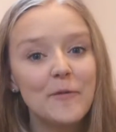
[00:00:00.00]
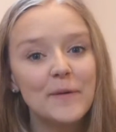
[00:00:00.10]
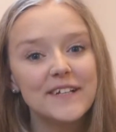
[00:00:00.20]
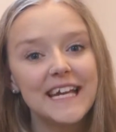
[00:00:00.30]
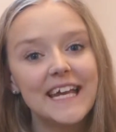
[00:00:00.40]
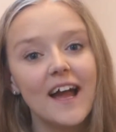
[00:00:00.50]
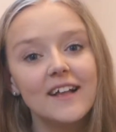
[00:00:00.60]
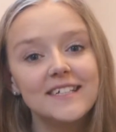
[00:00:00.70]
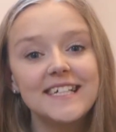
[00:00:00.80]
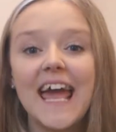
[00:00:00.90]
everybody.
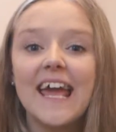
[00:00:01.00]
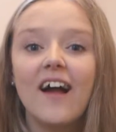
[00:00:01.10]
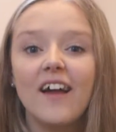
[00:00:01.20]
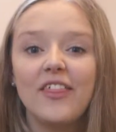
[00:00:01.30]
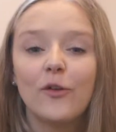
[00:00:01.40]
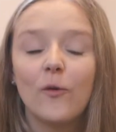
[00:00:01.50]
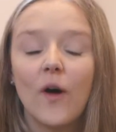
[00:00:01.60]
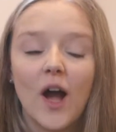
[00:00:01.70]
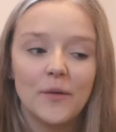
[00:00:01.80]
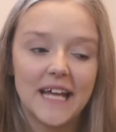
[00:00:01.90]
Today I
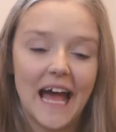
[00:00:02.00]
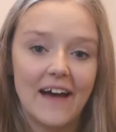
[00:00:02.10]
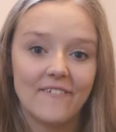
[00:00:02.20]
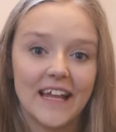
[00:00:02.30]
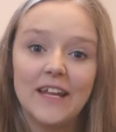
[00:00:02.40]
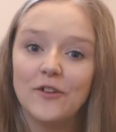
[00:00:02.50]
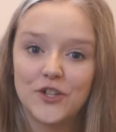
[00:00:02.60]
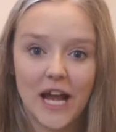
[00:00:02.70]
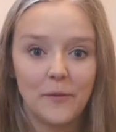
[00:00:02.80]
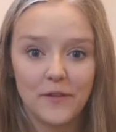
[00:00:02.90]
thought I would have a little
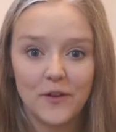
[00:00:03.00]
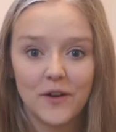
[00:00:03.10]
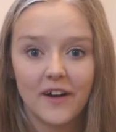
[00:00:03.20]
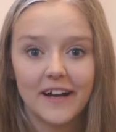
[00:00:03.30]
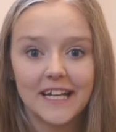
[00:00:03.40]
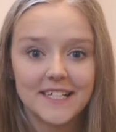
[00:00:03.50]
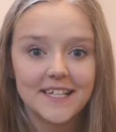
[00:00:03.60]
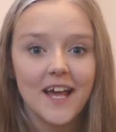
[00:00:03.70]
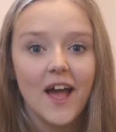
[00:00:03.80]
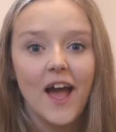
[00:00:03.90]
chat with you
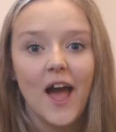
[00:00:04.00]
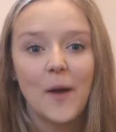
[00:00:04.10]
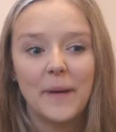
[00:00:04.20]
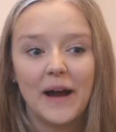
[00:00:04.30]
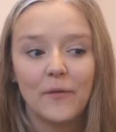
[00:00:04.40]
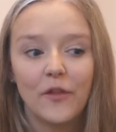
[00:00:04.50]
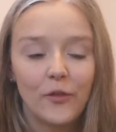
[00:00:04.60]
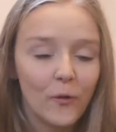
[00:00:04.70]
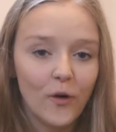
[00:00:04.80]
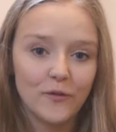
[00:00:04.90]
guys about the
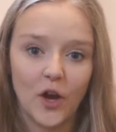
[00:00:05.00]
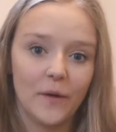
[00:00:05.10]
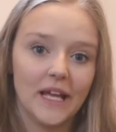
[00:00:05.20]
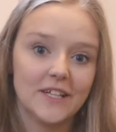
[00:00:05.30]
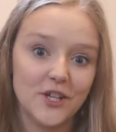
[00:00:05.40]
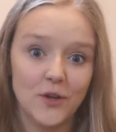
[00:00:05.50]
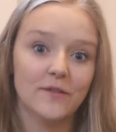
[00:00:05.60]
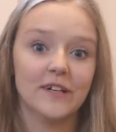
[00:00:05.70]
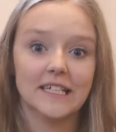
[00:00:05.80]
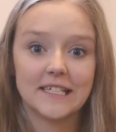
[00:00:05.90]
thought of going to
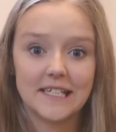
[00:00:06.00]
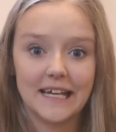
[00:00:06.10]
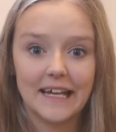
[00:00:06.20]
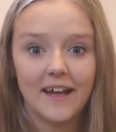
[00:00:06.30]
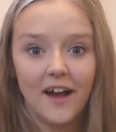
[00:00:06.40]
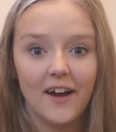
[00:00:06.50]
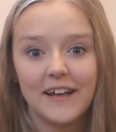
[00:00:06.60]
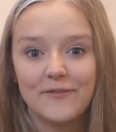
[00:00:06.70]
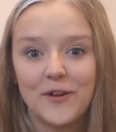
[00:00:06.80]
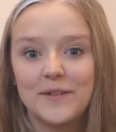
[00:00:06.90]
university. I
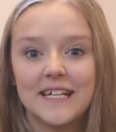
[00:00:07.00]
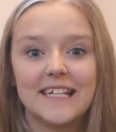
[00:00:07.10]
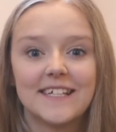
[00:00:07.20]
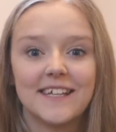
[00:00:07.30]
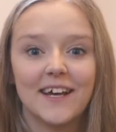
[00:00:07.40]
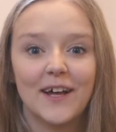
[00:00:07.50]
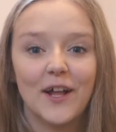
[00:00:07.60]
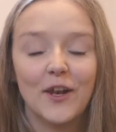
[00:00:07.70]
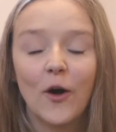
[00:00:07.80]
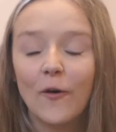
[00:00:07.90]
have noticed that
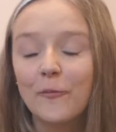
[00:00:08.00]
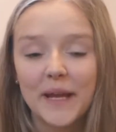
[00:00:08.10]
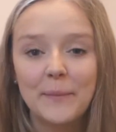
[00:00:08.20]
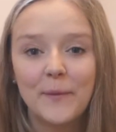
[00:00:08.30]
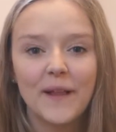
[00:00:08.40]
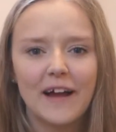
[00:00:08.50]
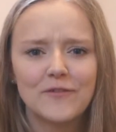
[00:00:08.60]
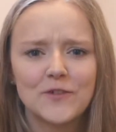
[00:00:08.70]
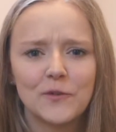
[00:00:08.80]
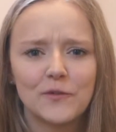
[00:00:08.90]
a lot of people have
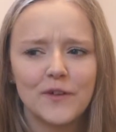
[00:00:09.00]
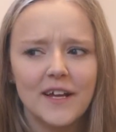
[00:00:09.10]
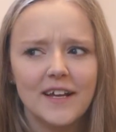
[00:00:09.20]
sort of